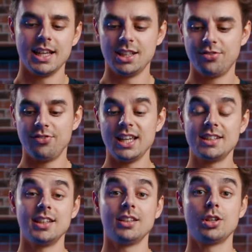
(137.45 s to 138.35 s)
is
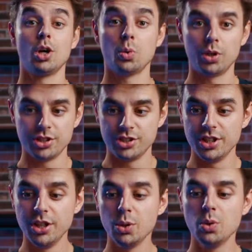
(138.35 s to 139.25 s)
facing
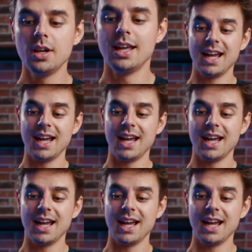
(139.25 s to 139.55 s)
towards you